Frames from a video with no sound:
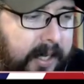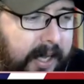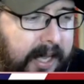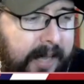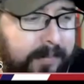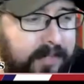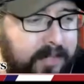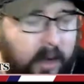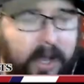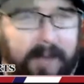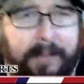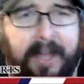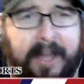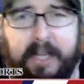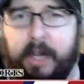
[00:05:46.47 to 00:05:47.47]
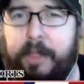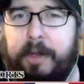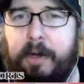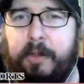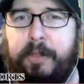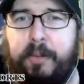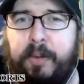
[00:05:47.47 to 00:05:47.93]
I'm sorry, I'm not going to
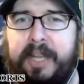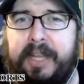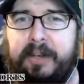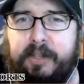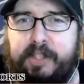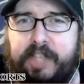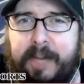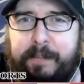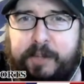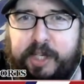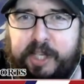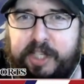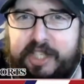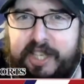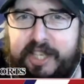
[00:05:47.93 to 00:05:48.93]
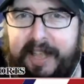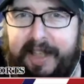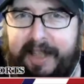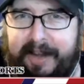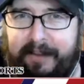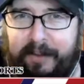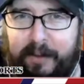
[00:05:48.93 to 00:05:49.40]
throw mm. three interceptions
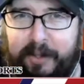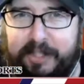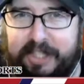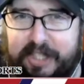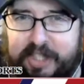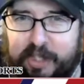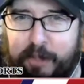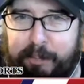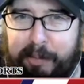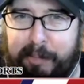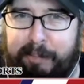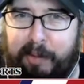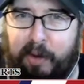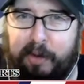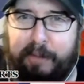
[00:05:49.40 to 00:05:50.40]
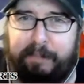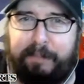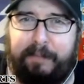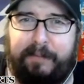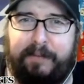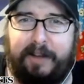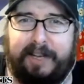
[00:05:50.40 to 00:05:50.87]
and lose a Super Bowl to
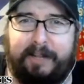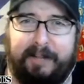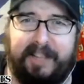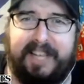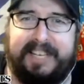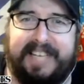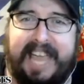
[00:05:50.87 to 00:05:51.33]
fucking be like,